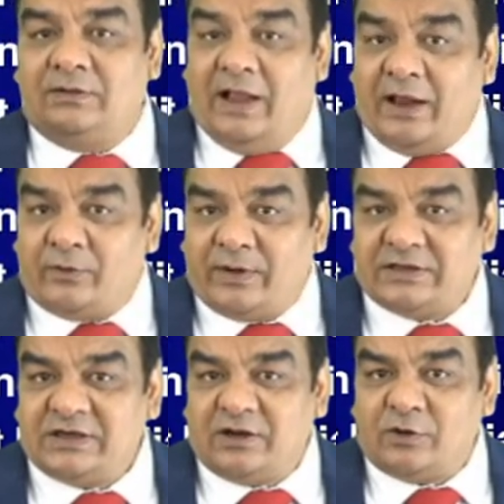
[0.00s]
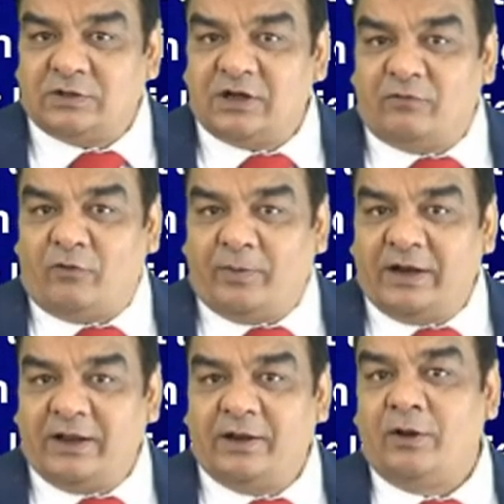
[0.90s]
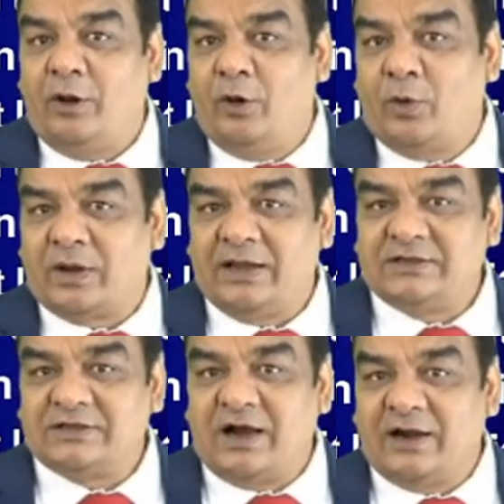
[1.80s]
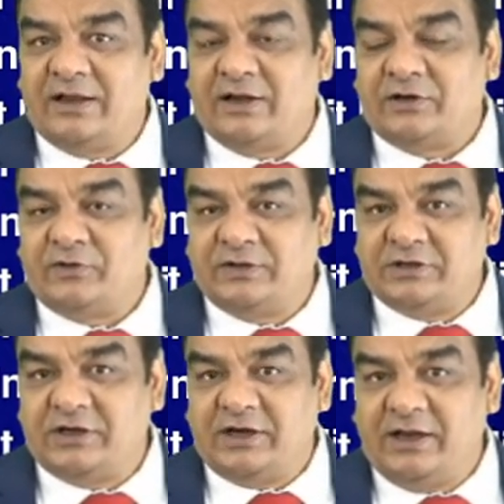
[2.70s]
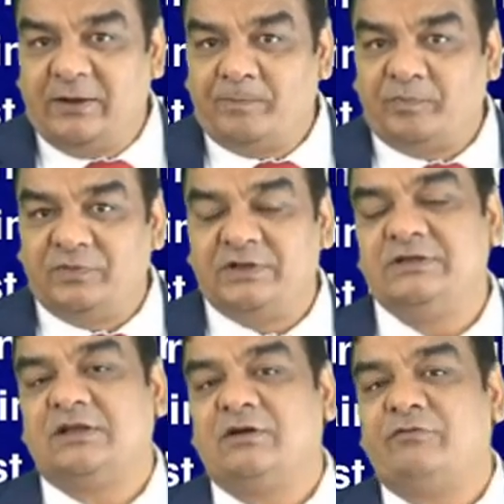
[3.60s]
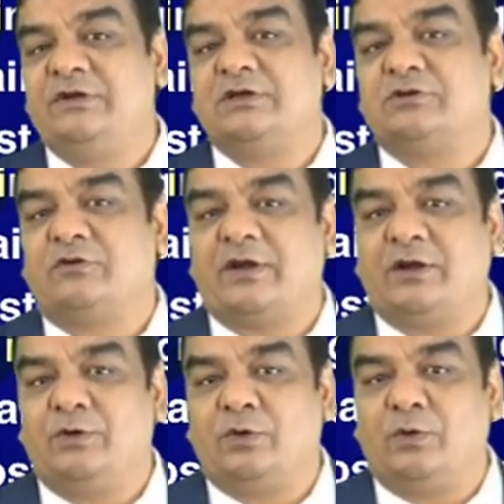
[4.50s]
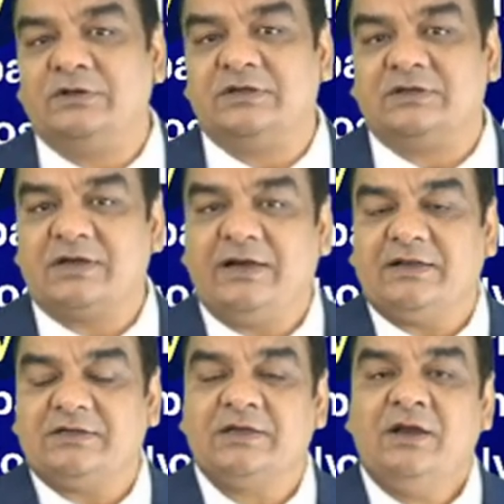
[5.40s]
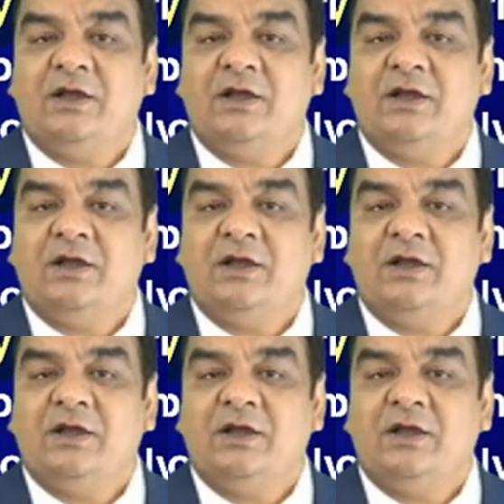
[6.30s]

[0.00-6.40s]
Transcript: Anorexia, nausea, vomiting, localized guarding and rigidity. These are the features of acute cholecystitis.